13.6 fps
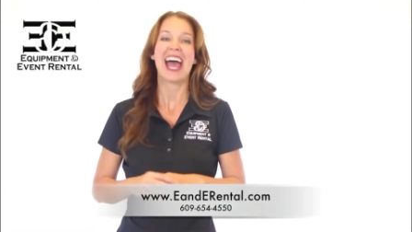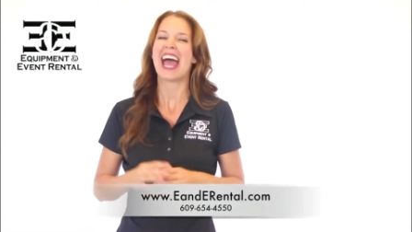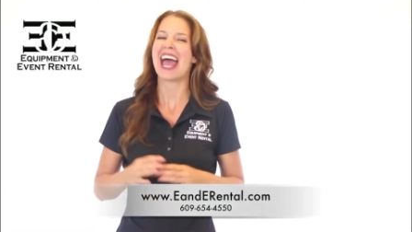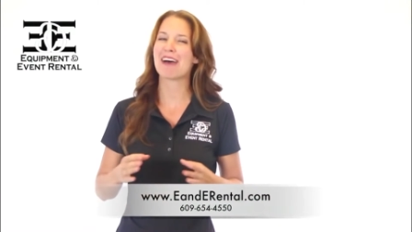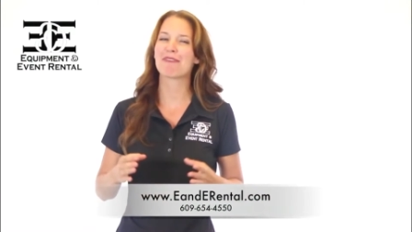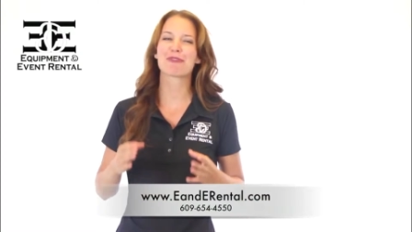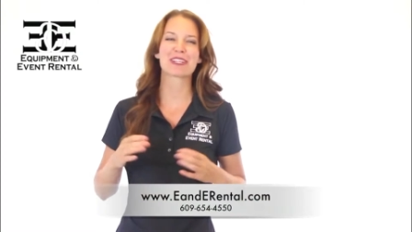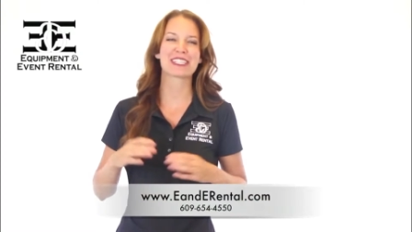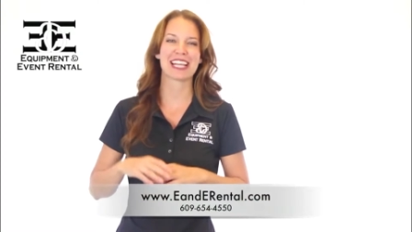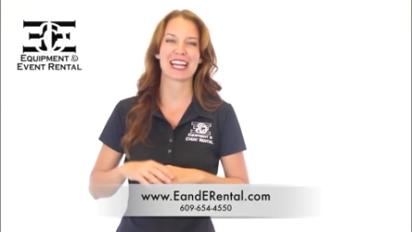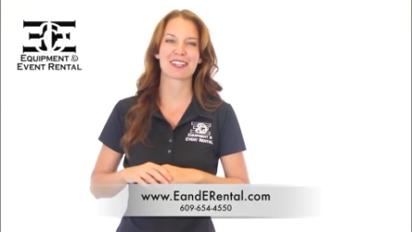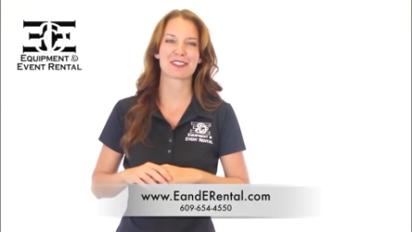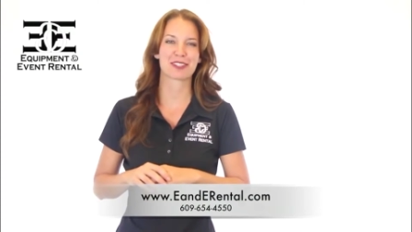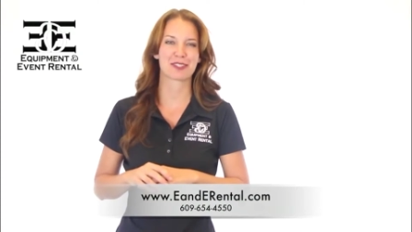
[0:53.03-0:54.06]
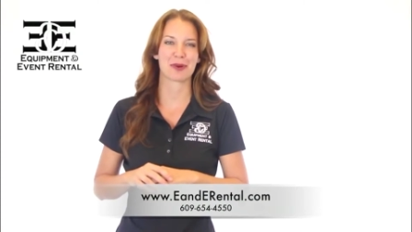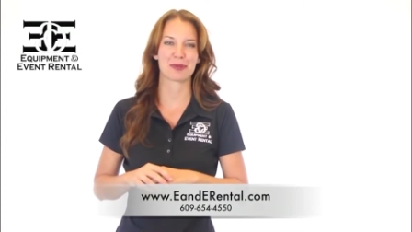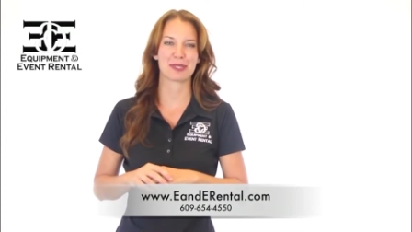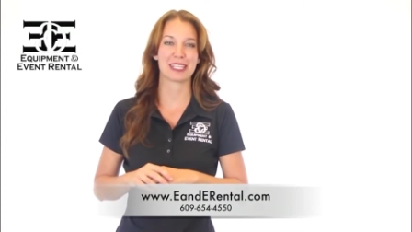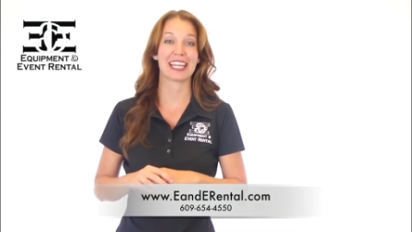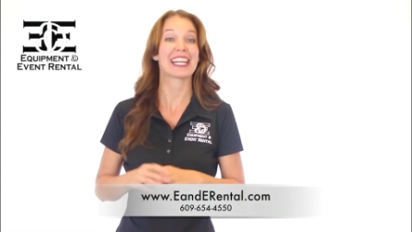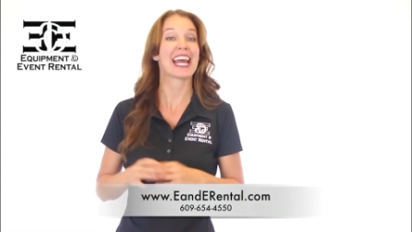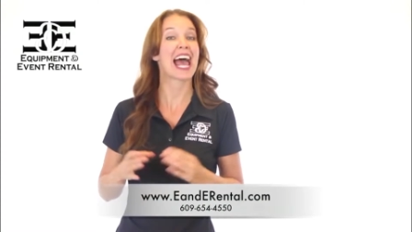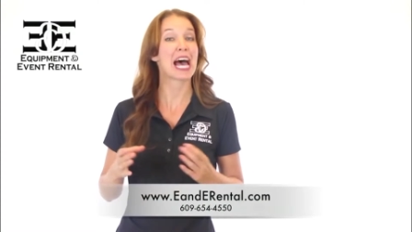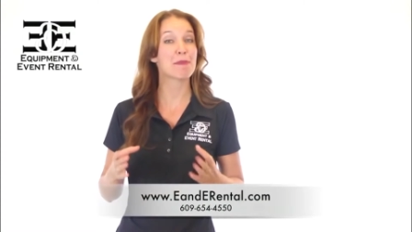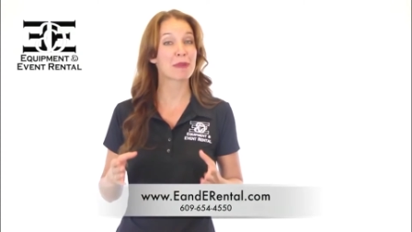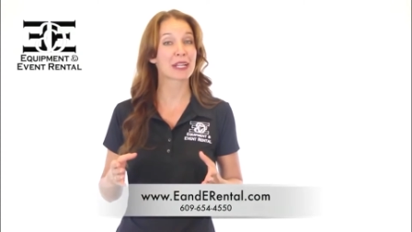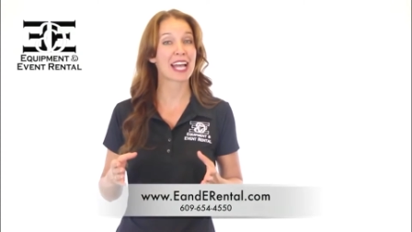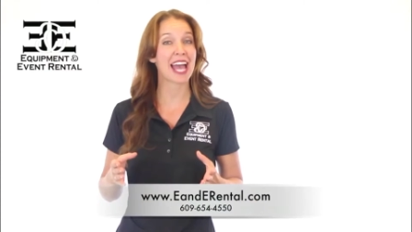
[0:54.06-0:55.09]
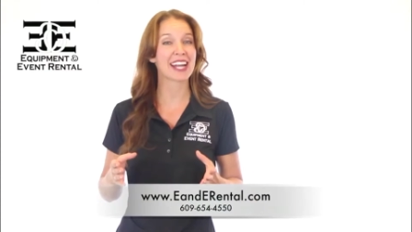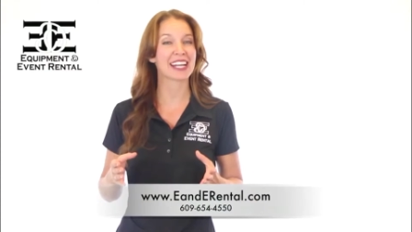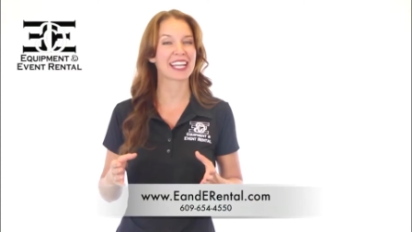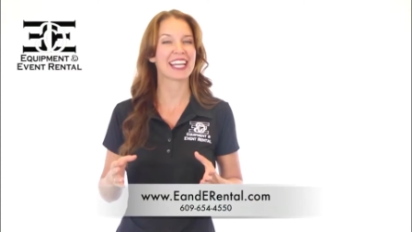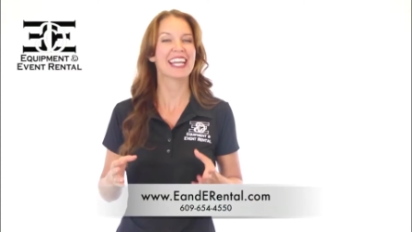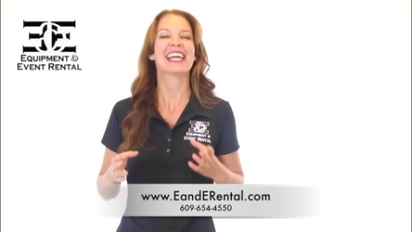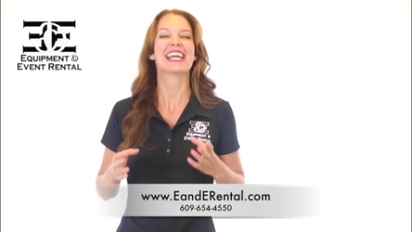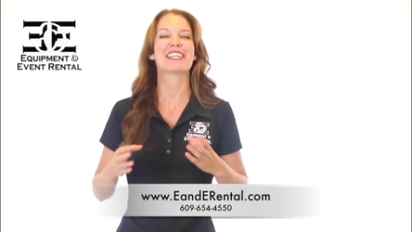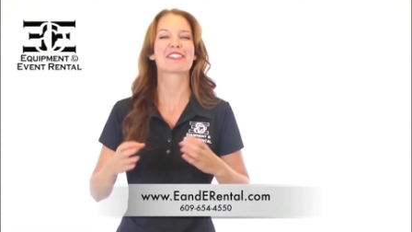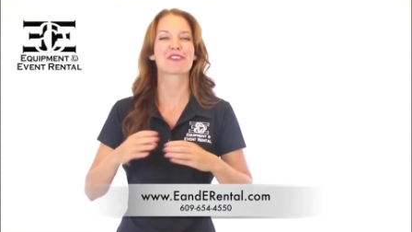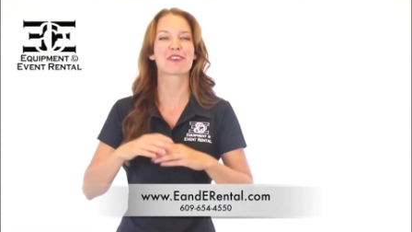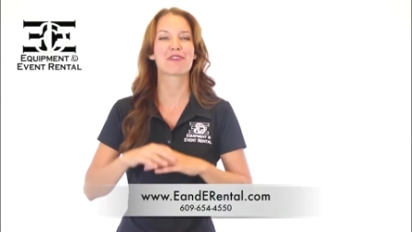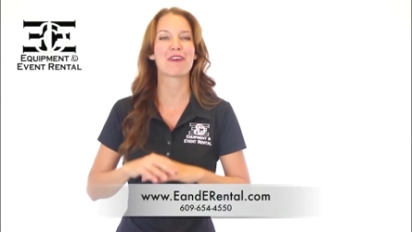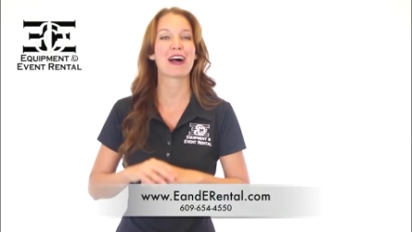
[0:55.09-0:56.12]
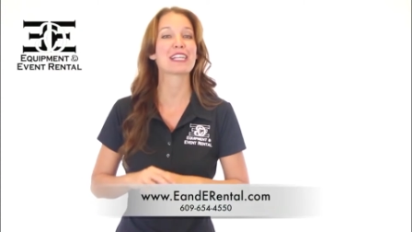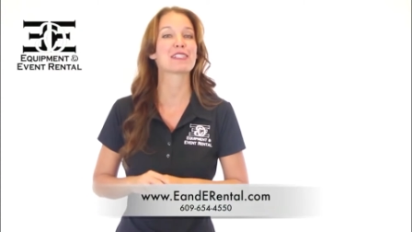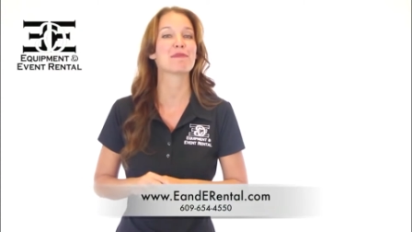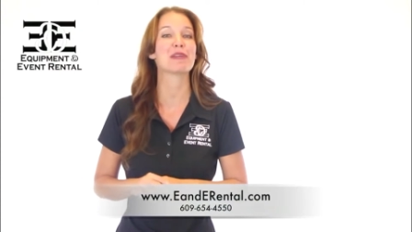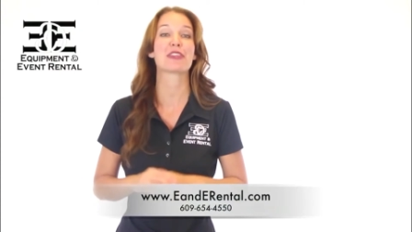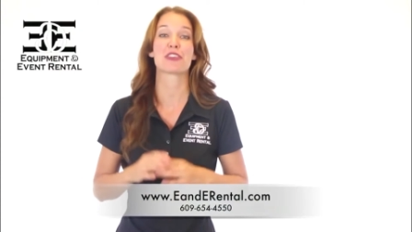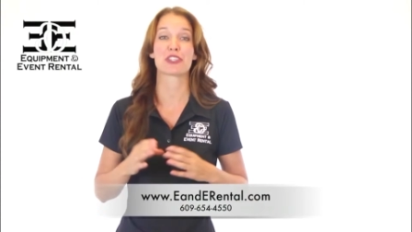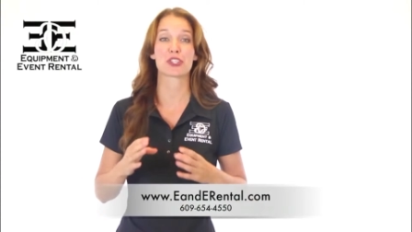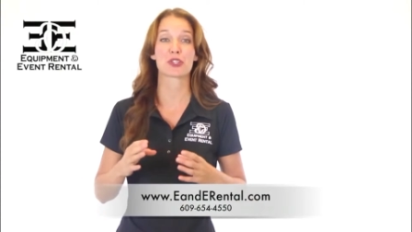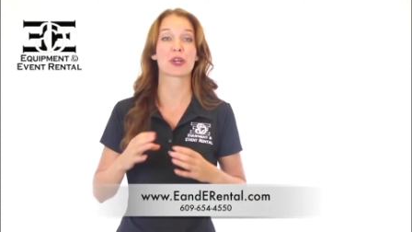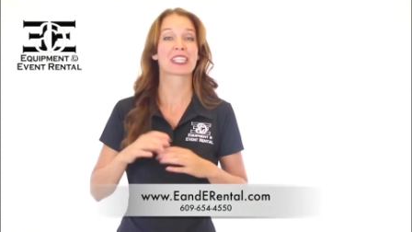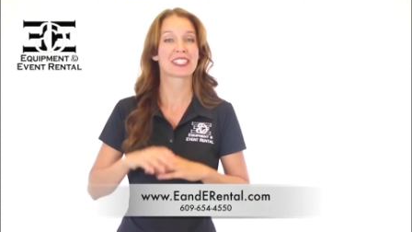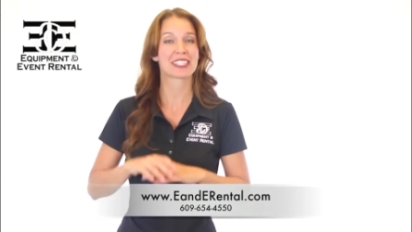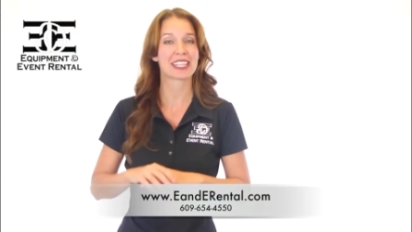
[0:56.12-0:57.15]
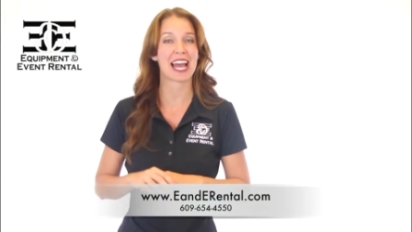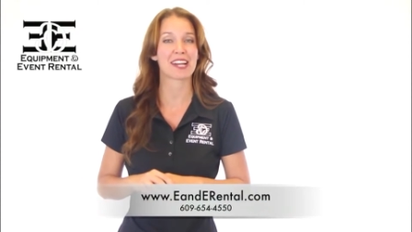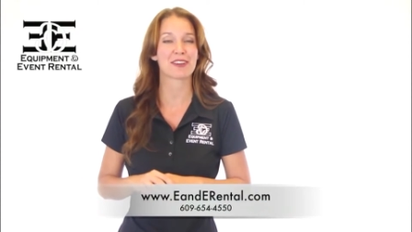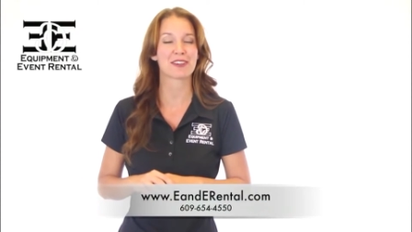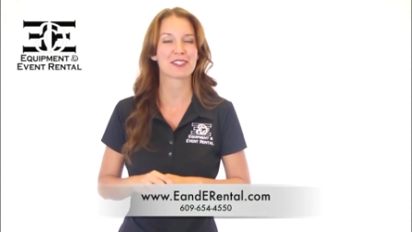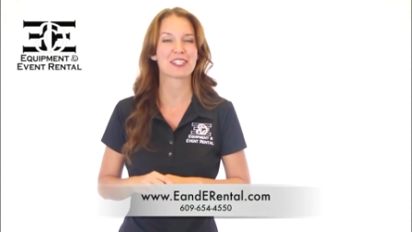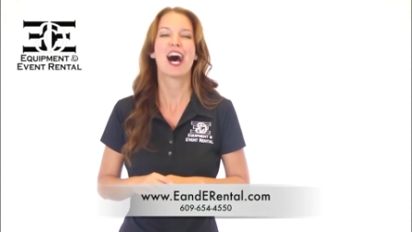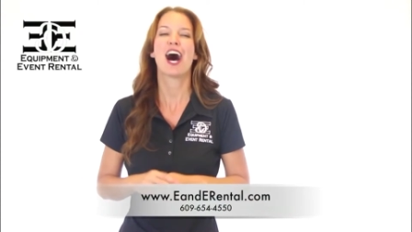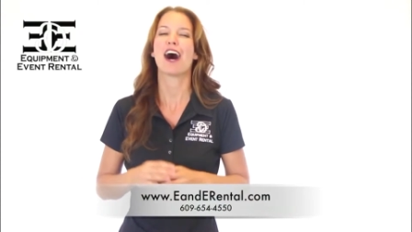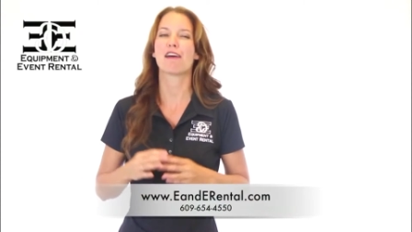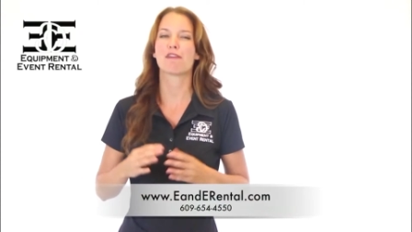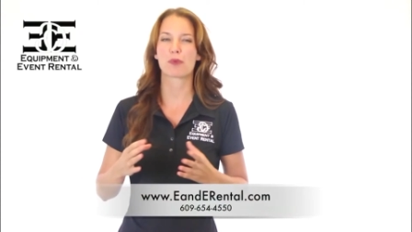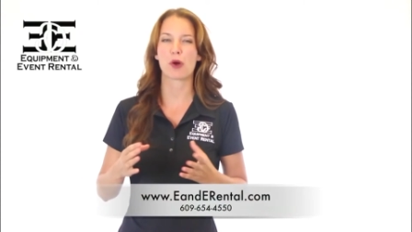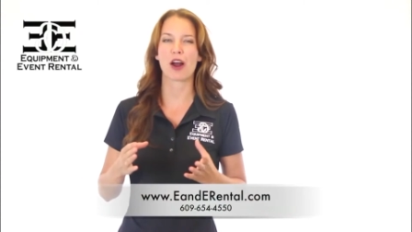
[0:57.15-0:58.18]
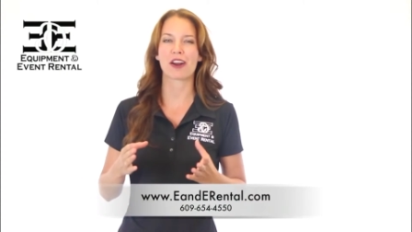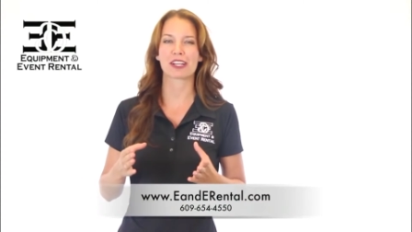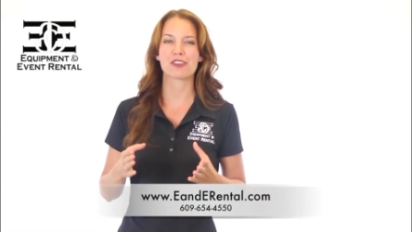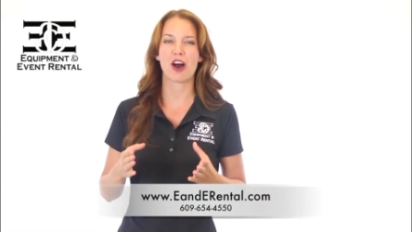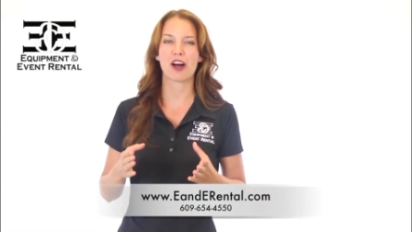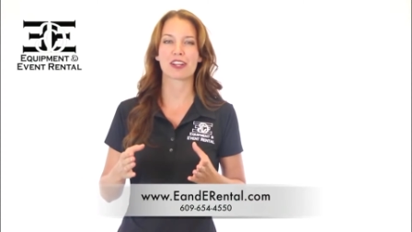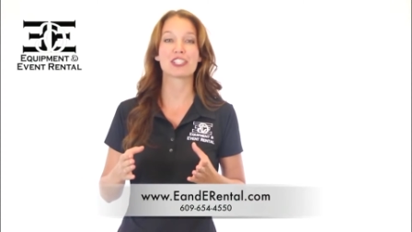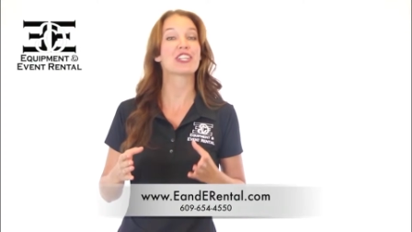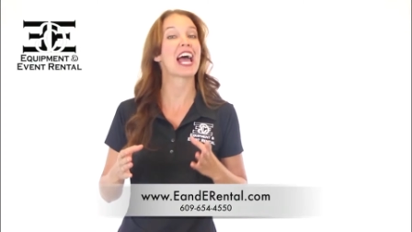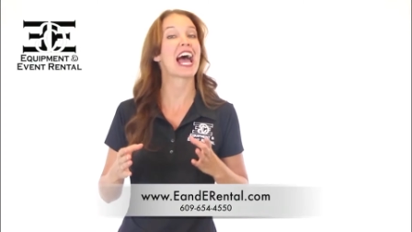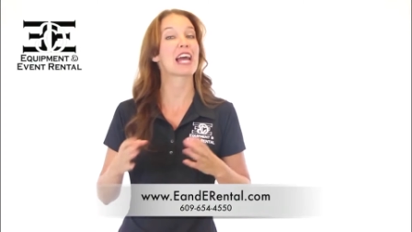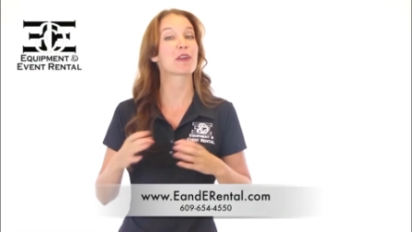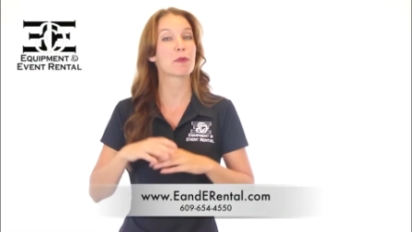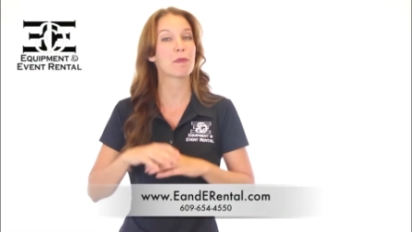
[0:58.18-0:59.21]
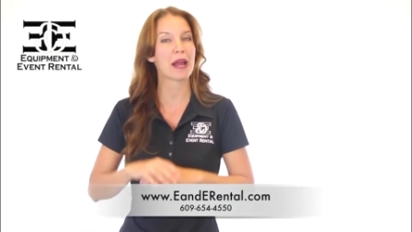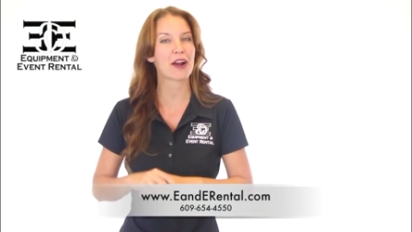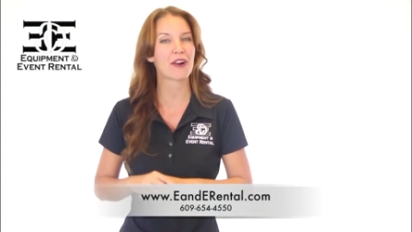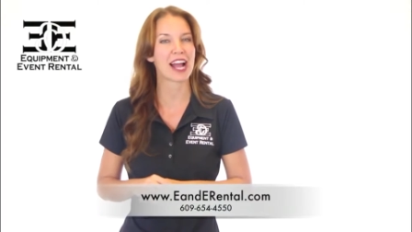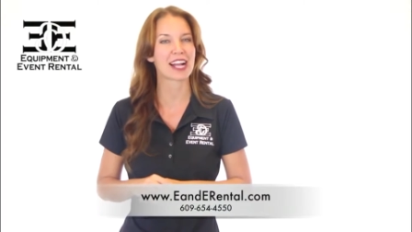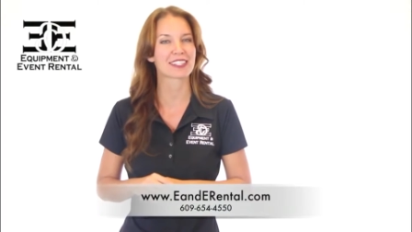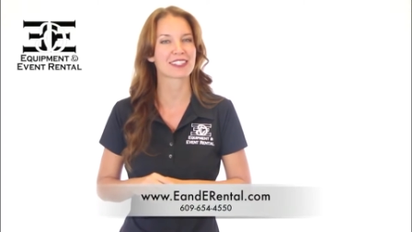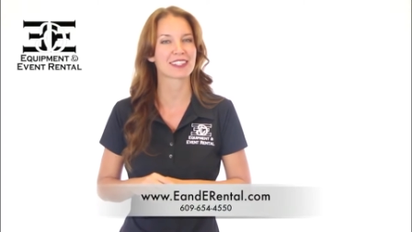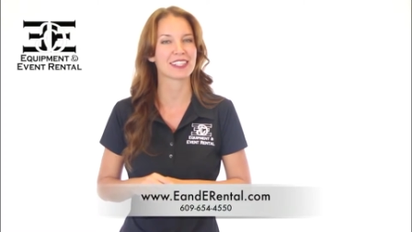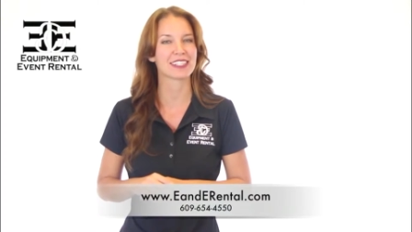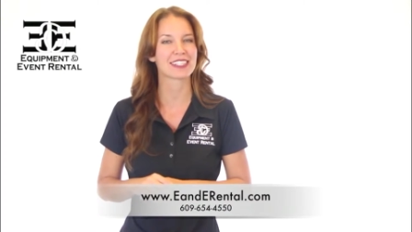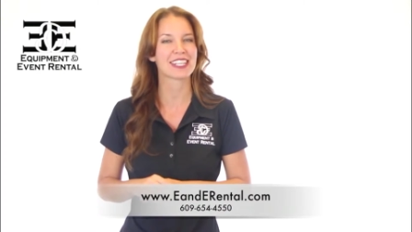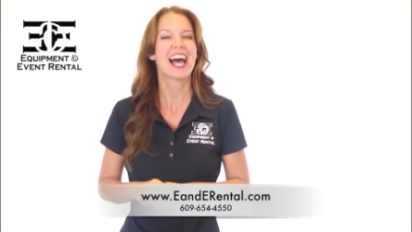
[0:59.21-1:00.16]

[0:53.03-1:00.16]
every sales associate and mechanic is certified to meet the strict standards of product knowledge and repair excellence